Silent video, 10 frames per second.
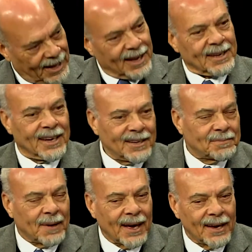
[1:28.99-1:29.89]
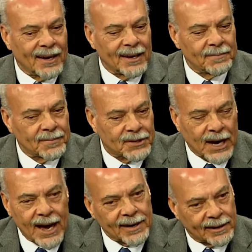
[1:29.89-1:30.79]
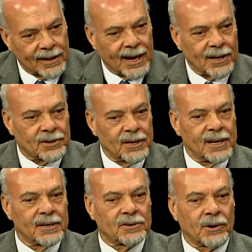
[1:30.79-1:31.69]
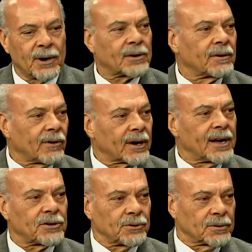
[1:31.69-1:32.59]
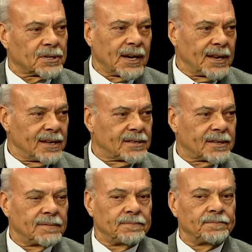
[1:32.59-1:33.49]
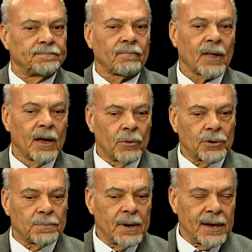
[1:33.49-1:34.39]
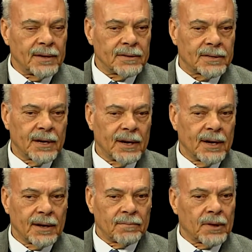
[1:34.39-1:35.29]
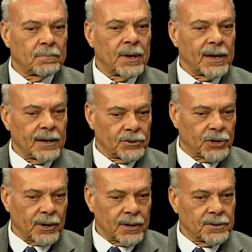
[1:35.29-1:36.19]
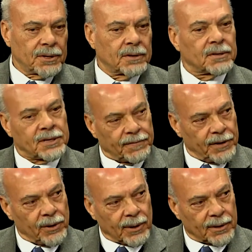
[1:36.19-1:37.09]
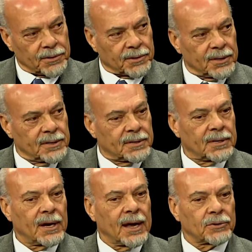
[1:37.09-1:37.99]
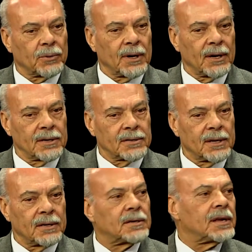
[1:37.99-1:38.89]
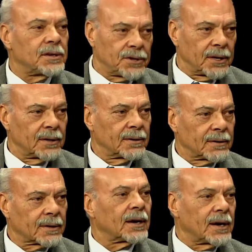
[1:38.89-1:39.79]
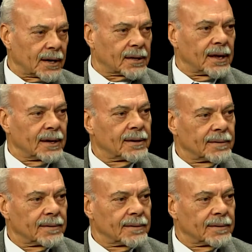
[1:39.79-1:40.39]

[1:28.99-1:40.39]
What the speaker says: Yes, my title actually is Director of Orchestral Studies, which means being in charge of the symphony orchestras as well as then teaching conducting.